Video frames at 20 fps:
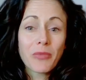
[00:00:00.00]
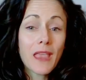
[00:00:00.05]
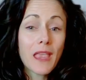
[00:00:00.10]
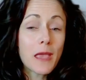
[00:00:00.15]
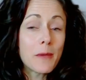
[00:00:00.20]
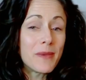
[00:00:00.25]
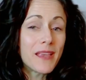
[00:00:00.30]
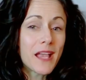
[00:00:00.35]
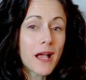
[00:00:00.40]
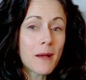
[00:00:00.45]
it
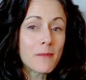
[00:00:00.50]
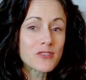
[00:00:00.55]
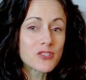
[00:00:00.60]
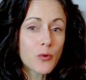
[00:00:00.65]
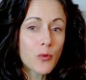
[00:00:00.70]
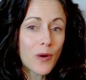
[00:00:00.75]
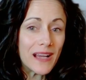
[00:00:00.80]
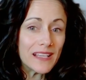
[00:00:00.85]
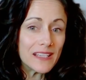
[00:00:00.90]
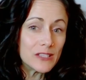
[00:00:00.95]
becomes
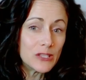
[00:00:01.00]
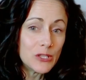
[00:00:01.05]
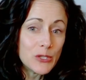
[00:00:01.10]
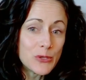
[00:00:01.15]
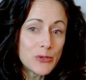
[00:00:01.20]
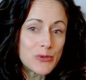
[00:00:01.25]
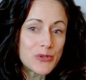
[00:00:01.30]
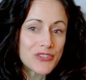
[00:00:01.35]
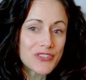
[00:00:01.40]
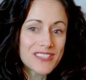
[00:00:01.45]
quite
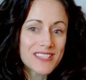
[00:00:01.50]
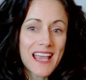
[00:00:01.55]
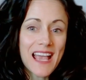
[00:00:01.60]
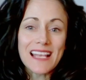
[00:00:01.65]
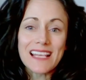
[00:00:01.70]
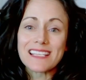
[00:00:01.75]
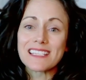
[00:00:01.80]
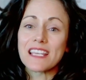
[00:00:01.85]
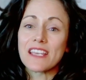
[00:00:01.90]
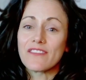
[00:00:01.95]
loose
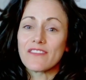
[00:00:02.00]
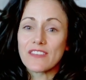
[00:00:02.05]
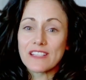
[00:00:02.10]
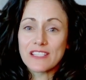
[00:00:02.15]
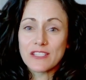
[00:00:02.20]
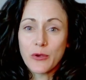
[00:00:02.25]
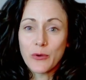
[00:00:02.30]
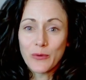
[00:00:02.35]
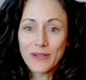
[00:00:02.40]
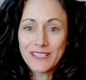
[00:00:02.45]
as if it's
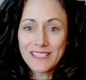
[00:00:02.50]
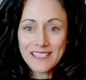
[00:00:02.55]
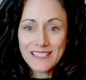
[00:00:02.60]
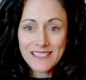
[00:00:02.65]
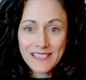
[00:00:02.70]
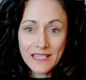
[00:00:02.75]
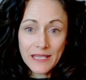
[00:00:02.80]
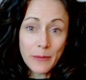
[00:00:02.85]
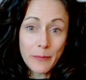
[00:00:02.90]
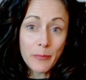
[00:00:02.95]
going to
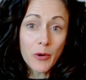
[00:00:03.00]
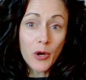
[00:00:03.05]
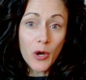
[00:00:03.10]
slip